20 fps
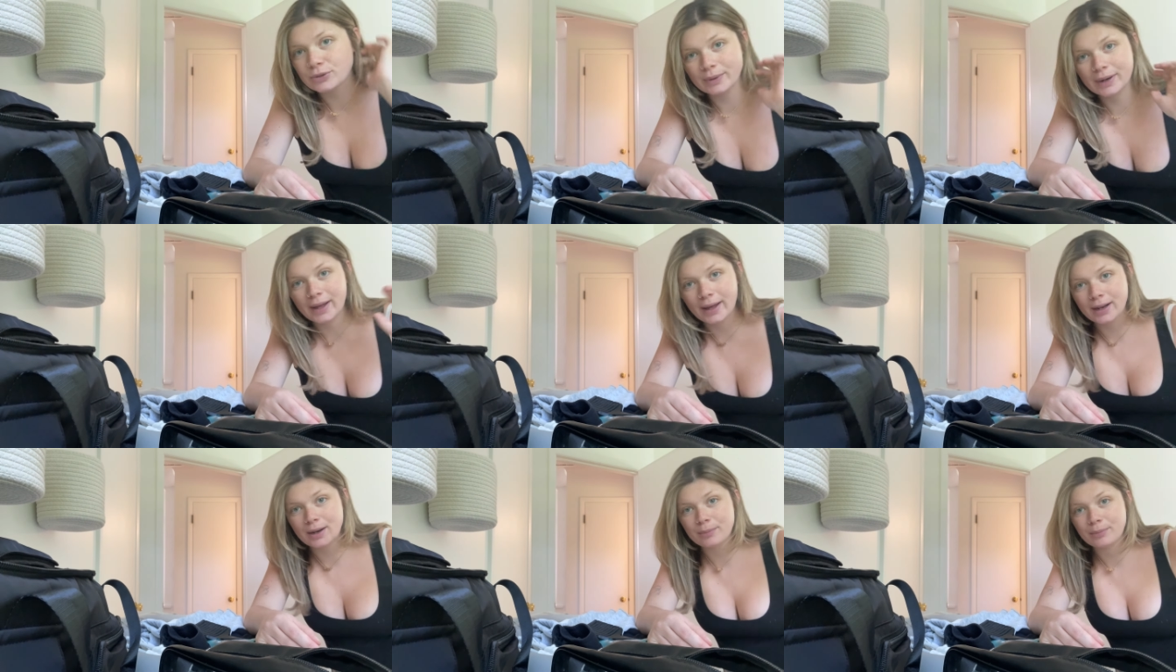
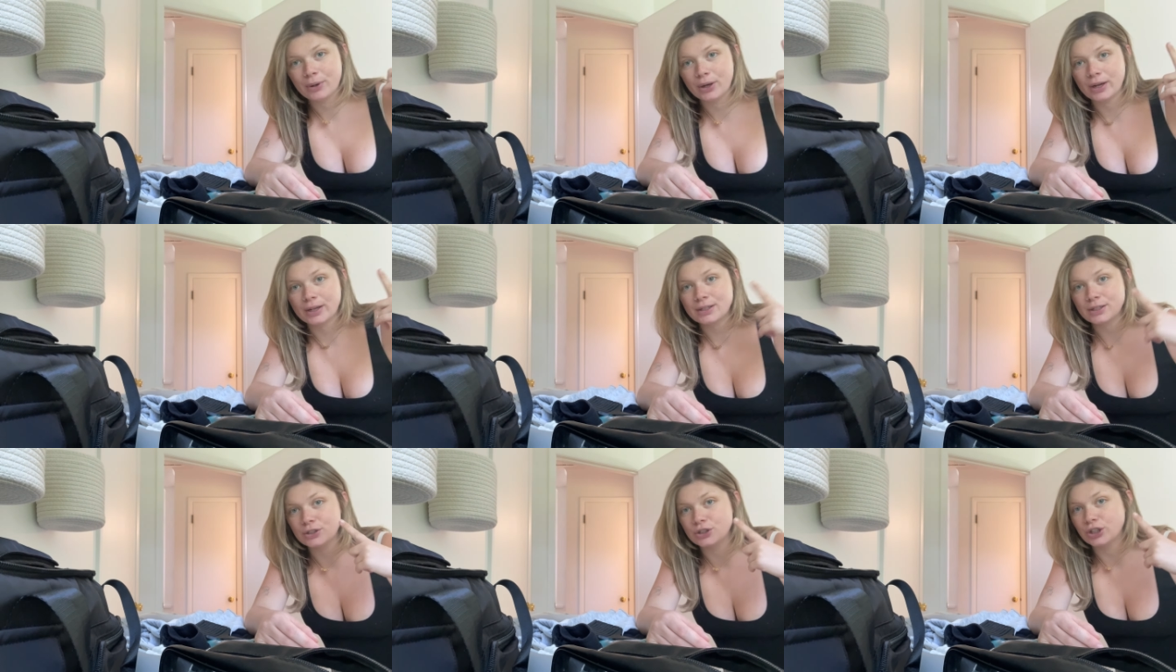went ahead and
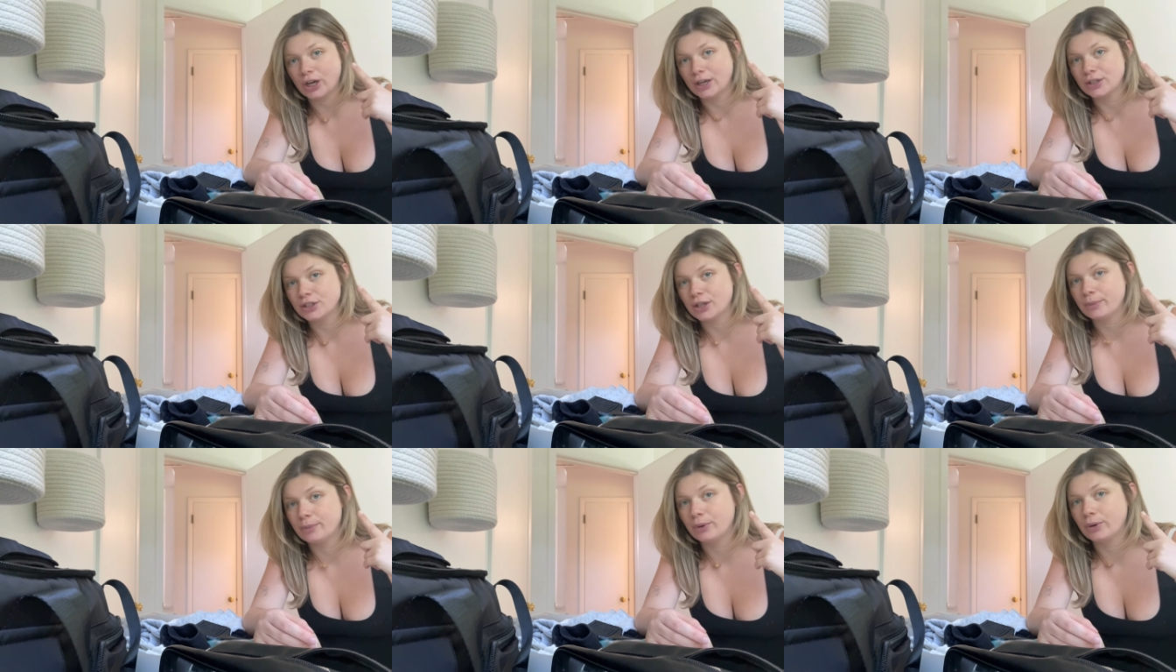put dry
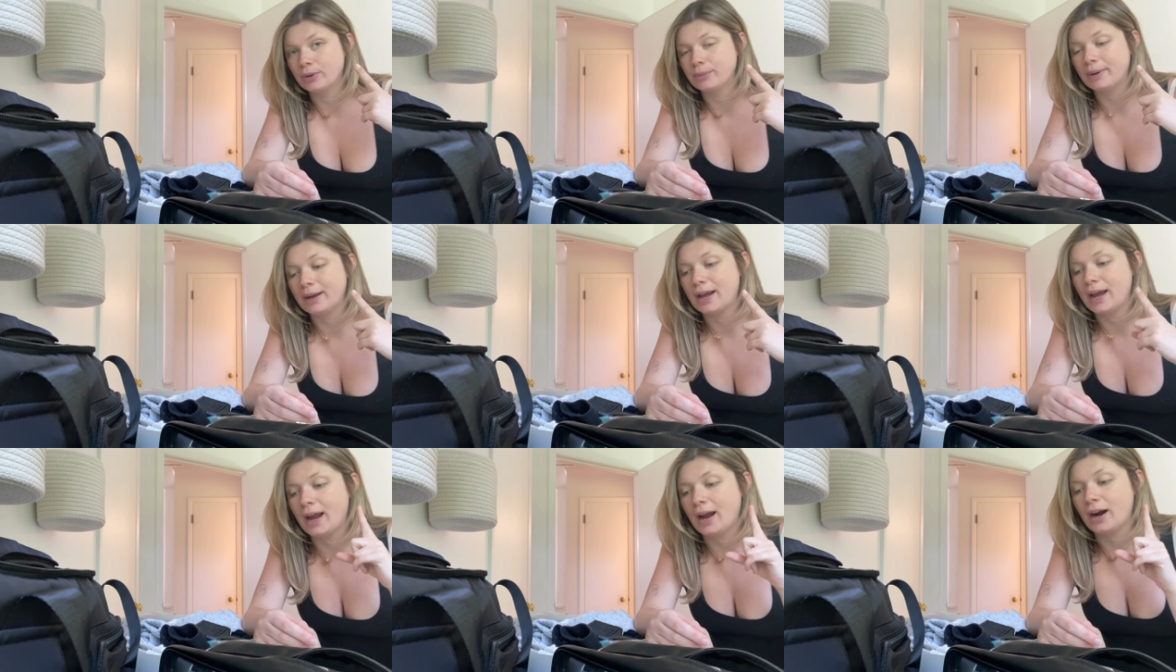shampoo in
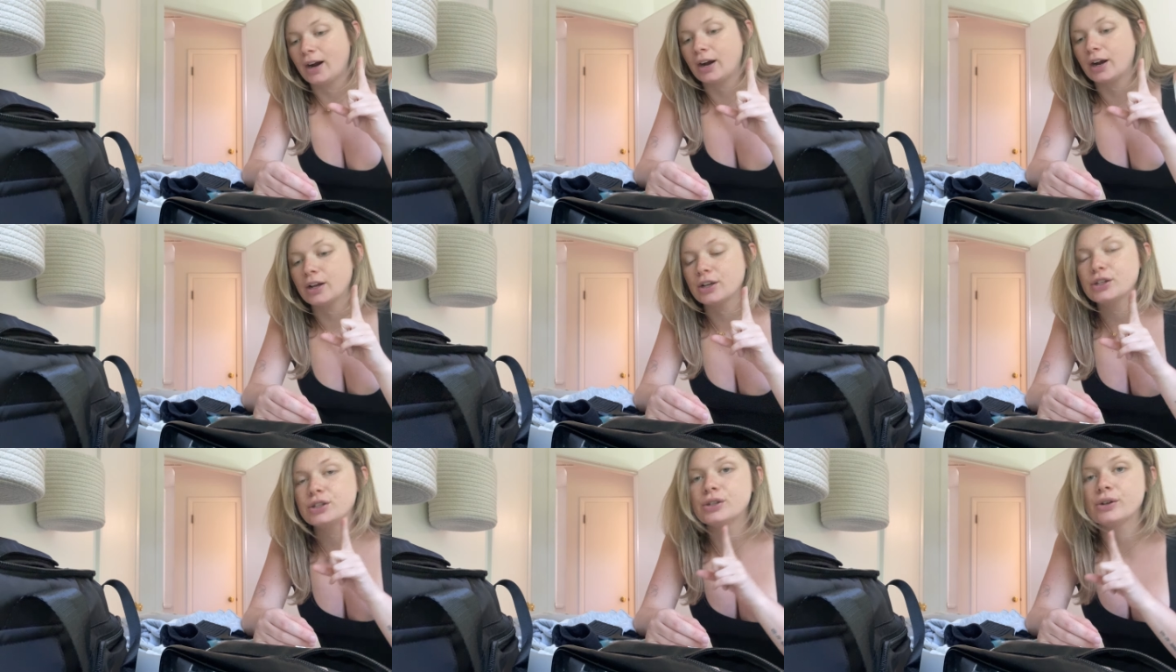my
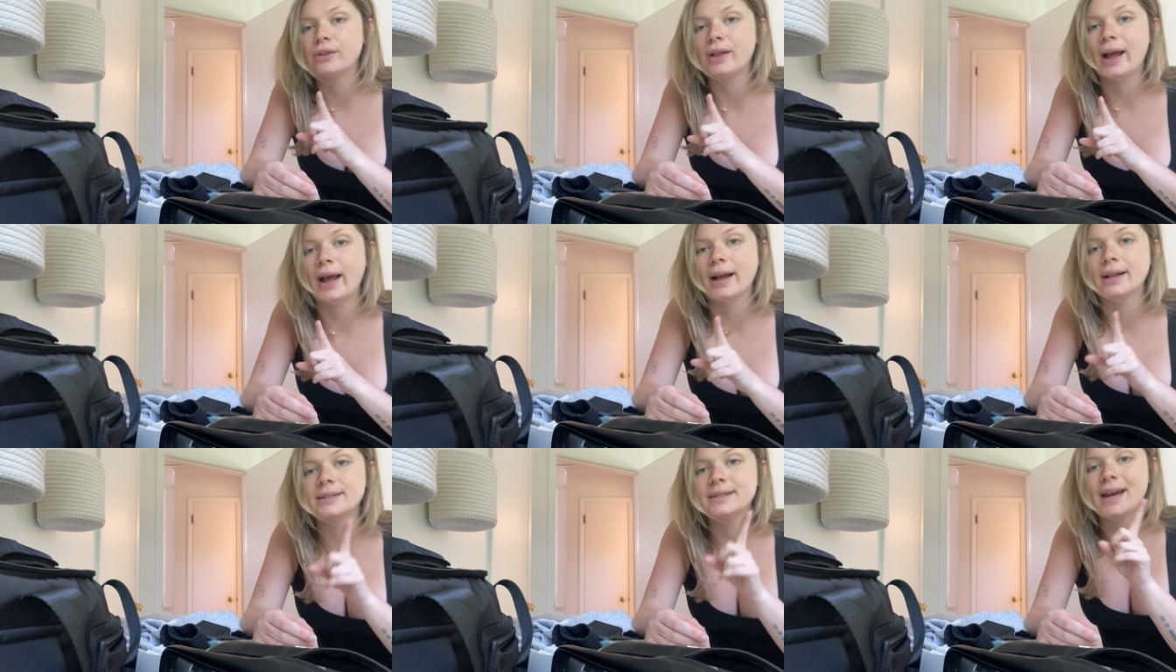hair so
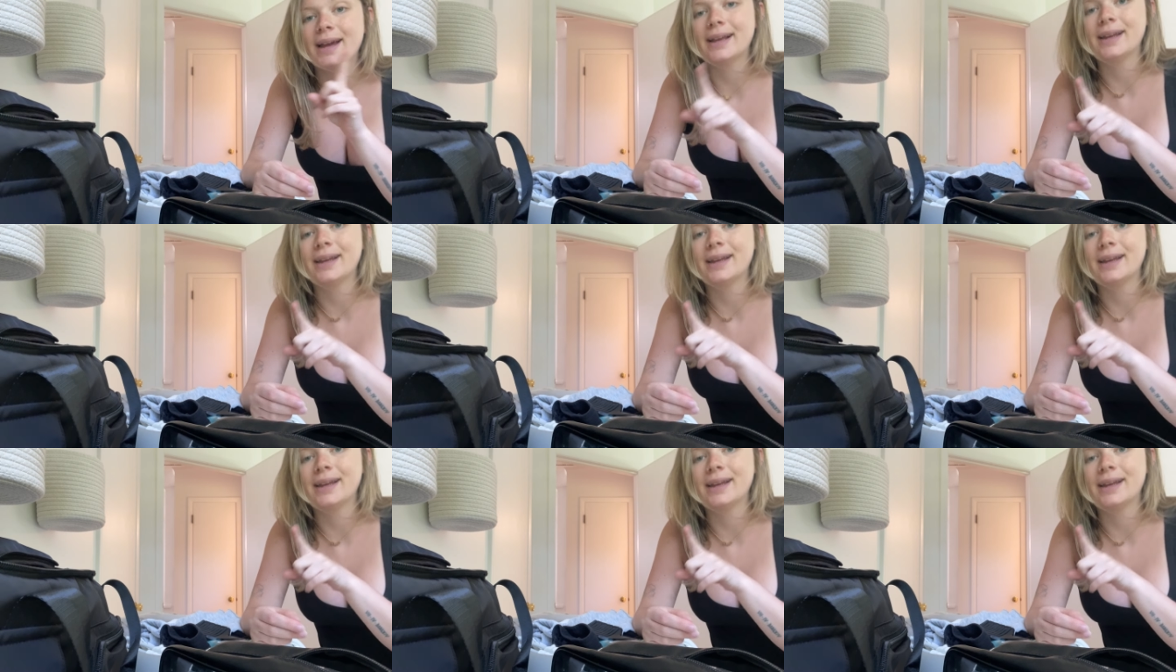that I